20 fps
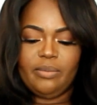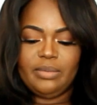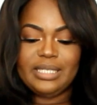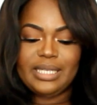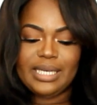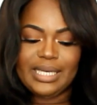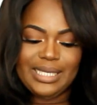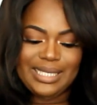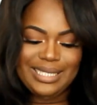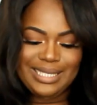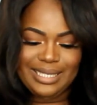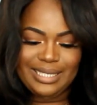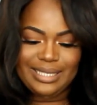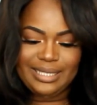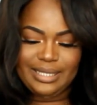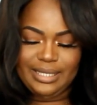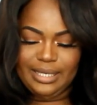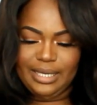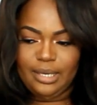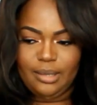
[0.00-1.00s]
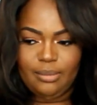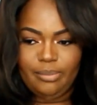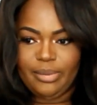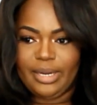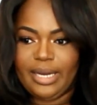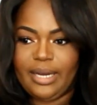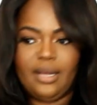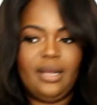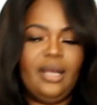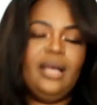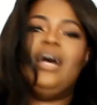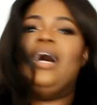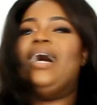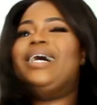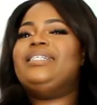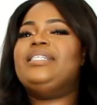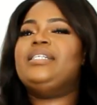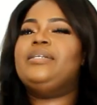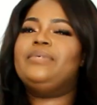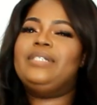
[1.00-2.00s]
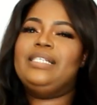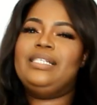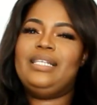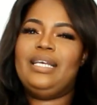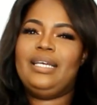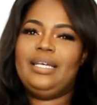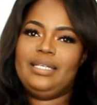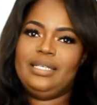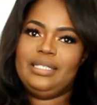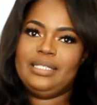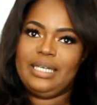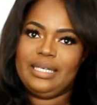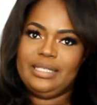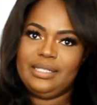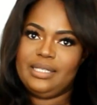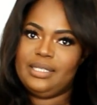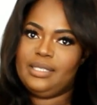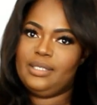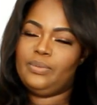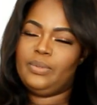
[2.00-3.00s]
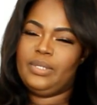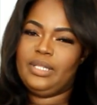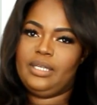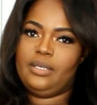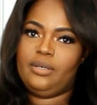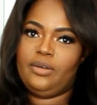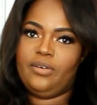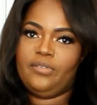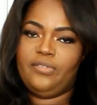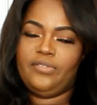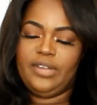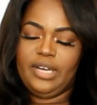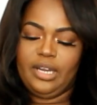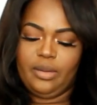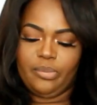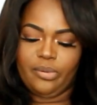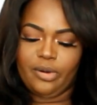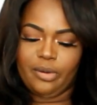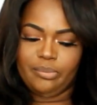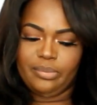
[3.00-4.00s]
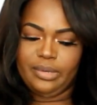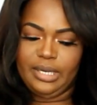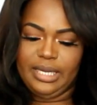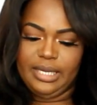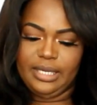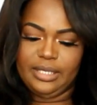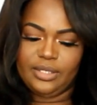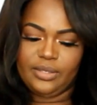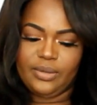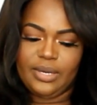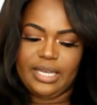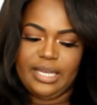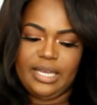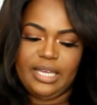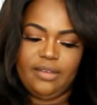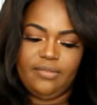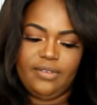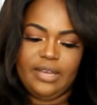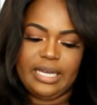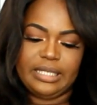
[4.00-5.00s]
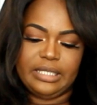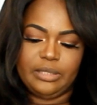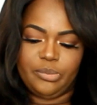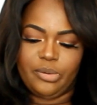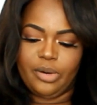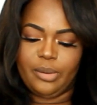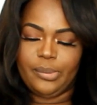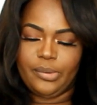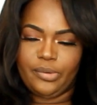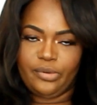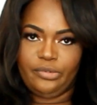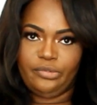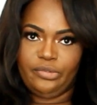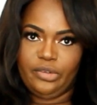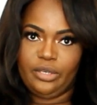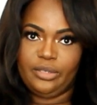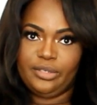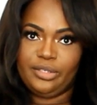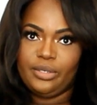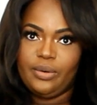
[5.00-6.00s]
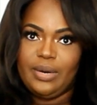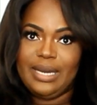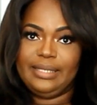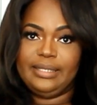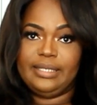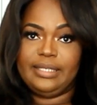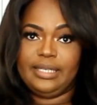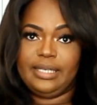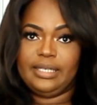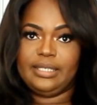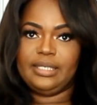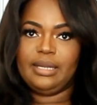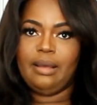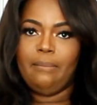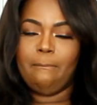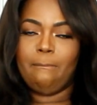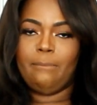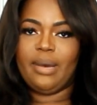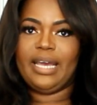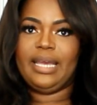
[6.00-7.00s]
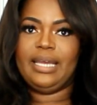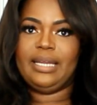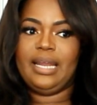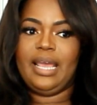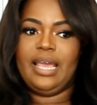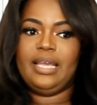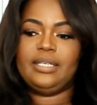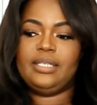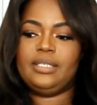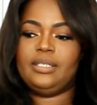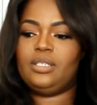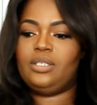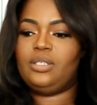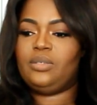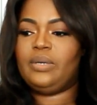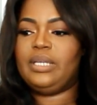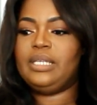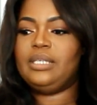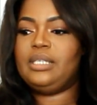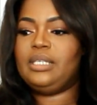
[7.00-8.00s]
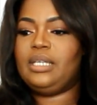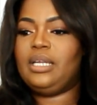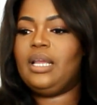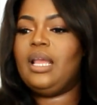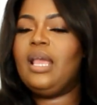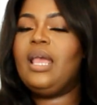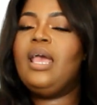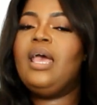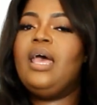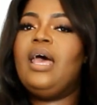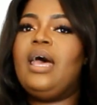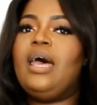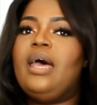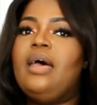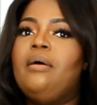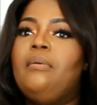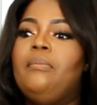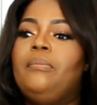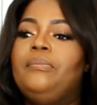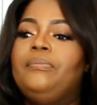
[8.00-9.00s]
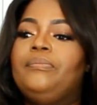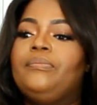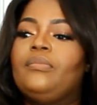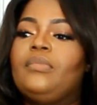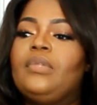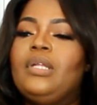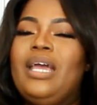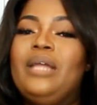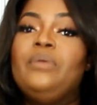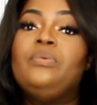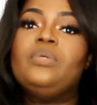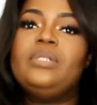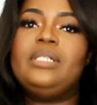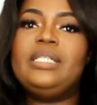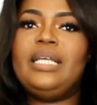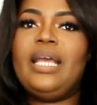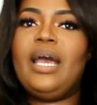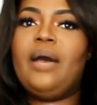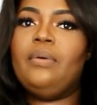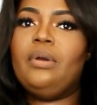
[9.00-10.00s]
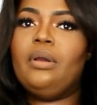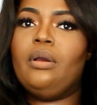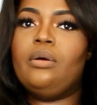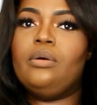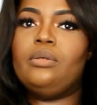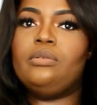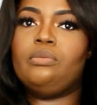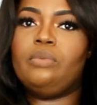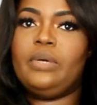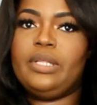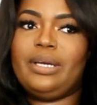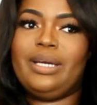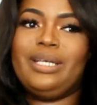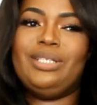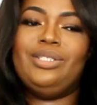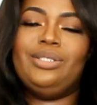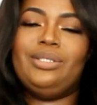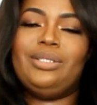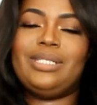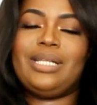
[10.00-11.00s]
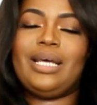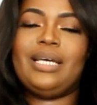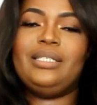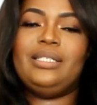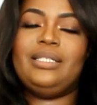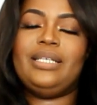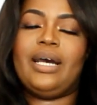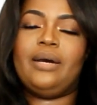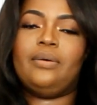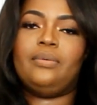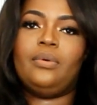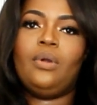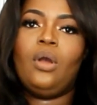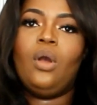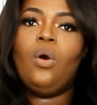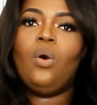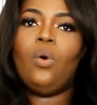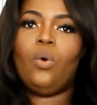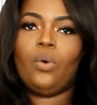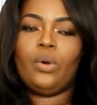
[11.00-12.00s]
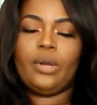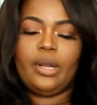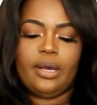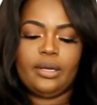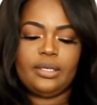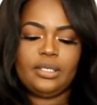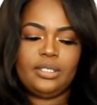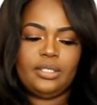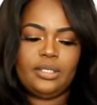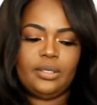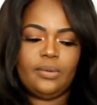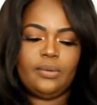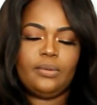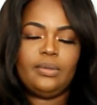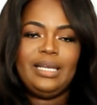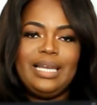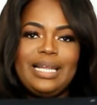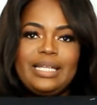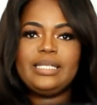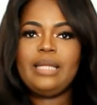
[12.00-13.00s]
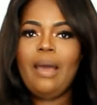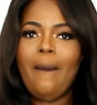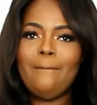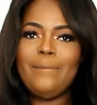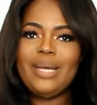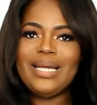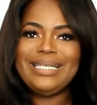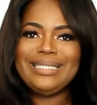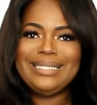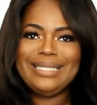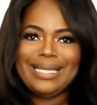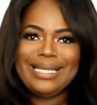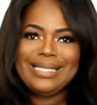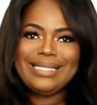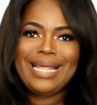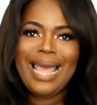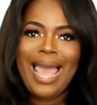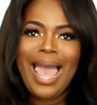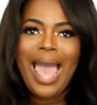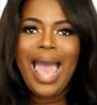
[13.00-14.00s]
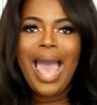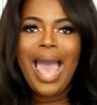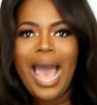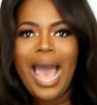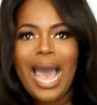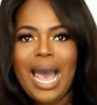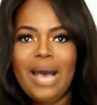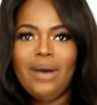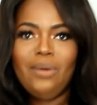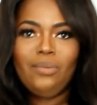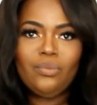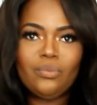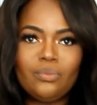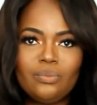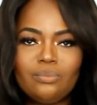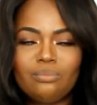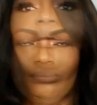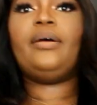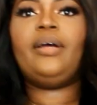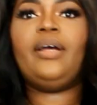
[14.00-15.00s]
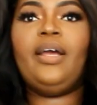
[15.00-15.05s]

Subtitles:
I'm a size 16, but I didn't want to take any chances with it not fitting properly, so I can give you guys a proper review. So I did buy an 18 to 20, and we'll see how it goes, whether I should size down or not. So let's put this on.